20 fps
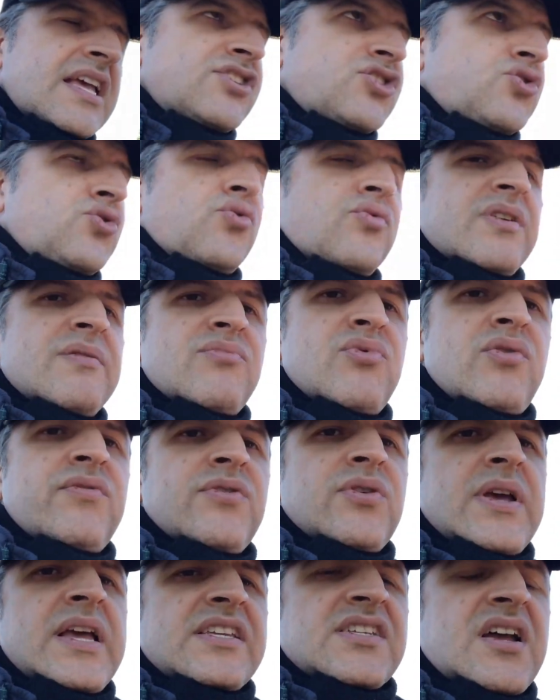as you
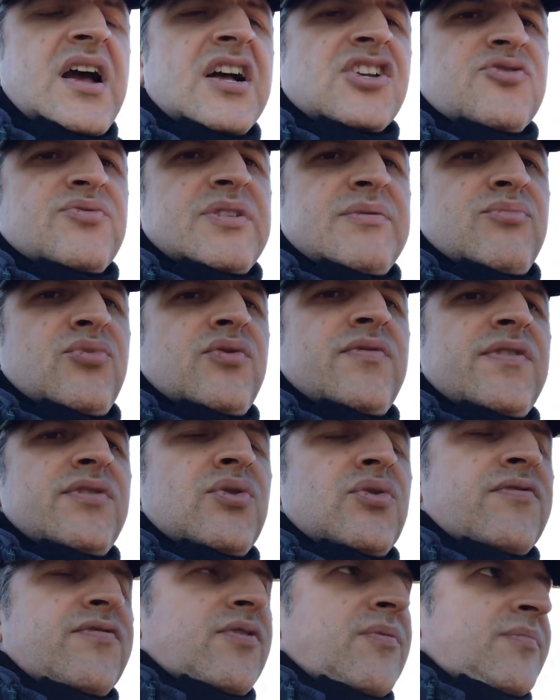remove your, as God's
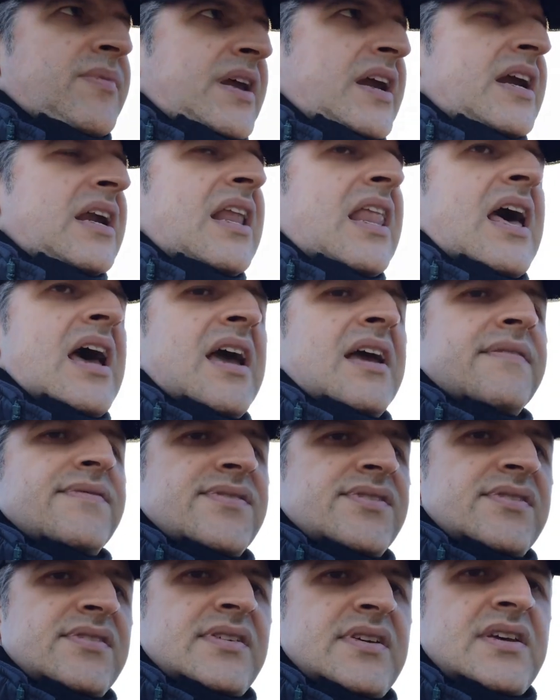removing you from their
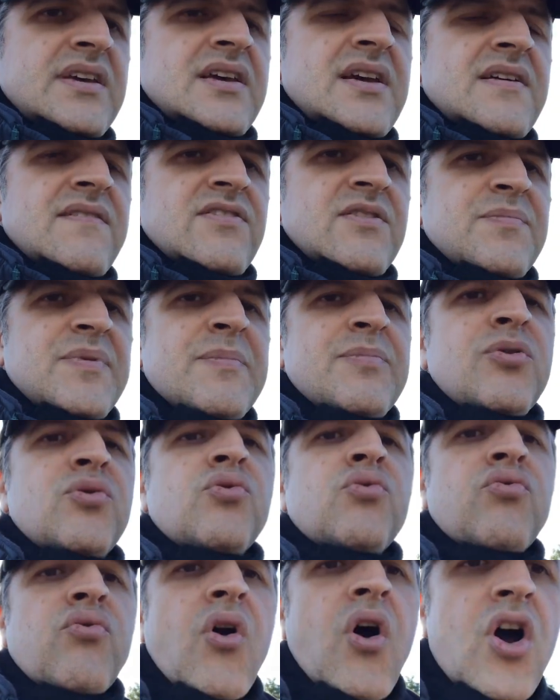lives, when people
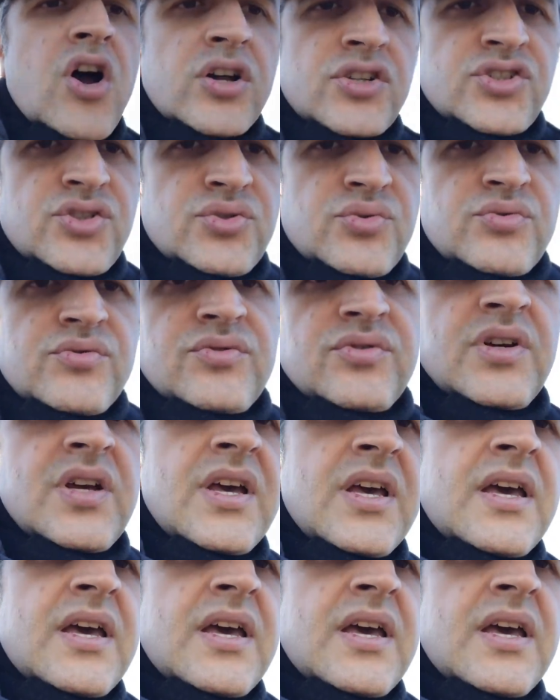who wronged you